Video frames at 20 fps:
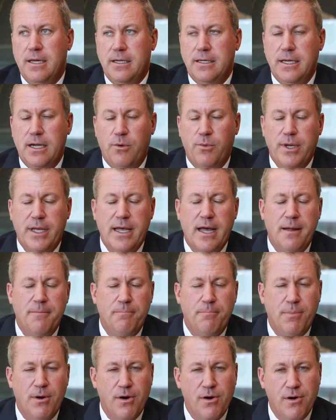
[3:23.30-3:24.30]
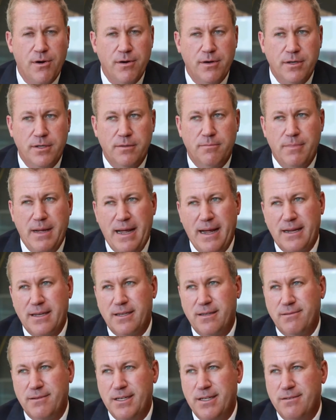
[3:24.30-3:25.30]
Now, we got burned back
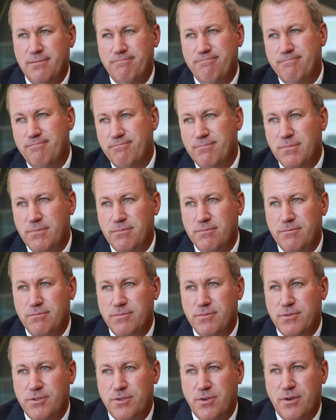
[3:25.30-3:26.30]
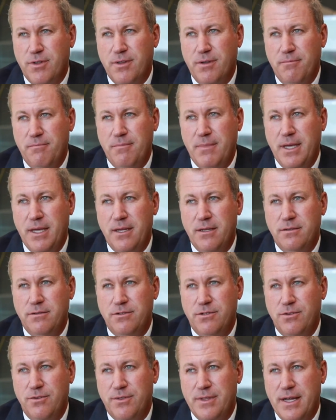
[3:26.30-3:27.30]
in sort of the
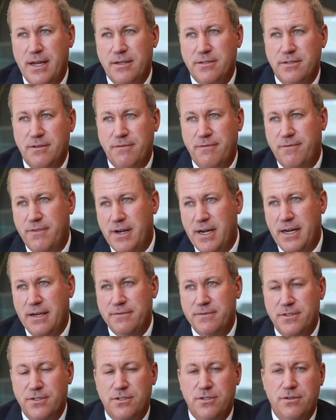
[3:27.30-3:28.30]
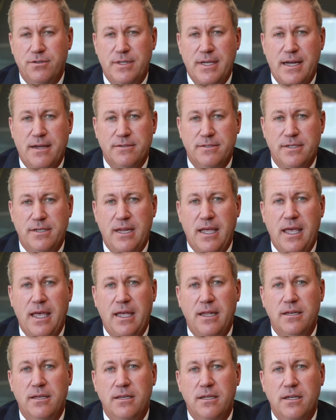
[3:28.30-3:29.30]
mid-2005 to
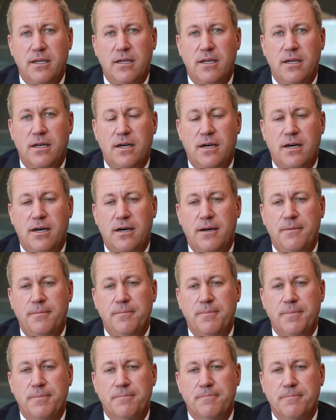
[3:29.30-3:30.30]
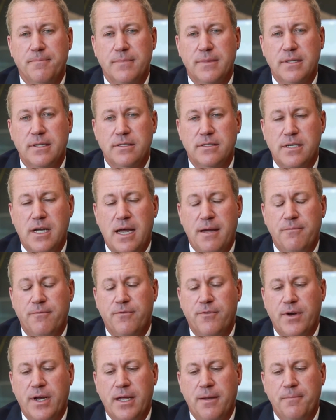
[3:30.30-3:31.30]
2008 time
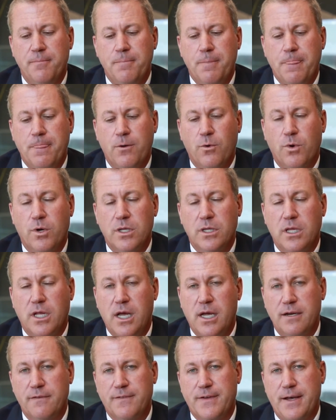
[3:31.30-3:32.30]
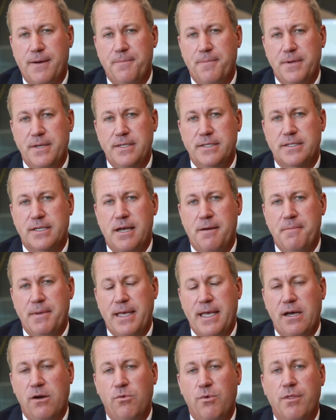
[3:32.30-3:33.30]
frame. There were a lot of companies
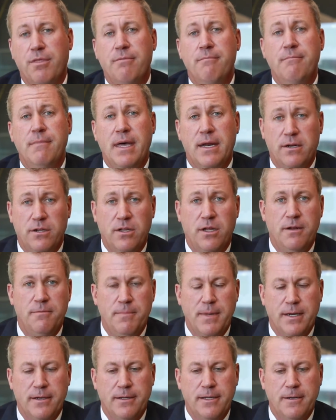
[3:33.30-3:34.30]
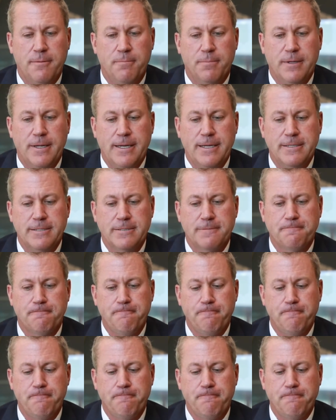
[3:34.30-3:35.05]
coming out with metal-on-metal implants.